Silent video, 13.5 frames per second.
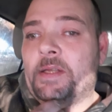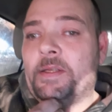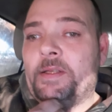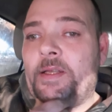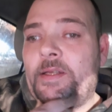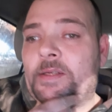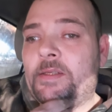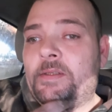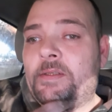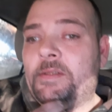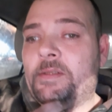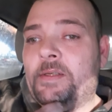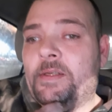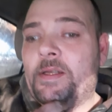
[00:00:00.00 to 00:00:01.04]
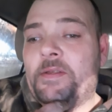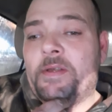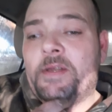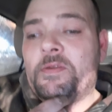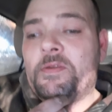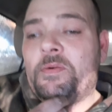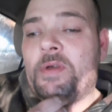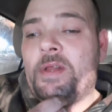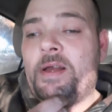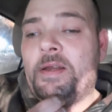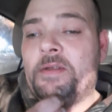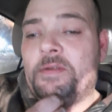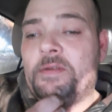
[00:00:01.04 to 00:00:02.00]
I think that's why I
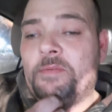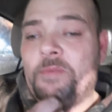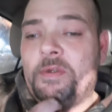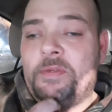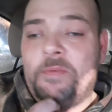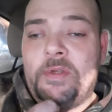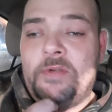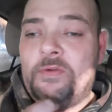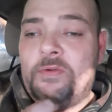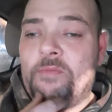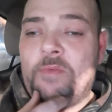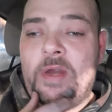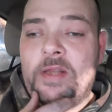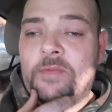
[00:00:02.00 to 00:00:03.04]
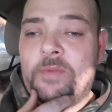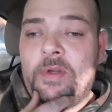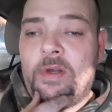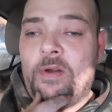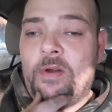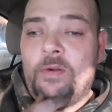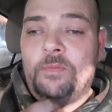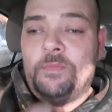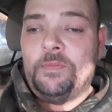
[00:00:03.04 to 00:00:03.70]
like it so much. It just reminds me of home.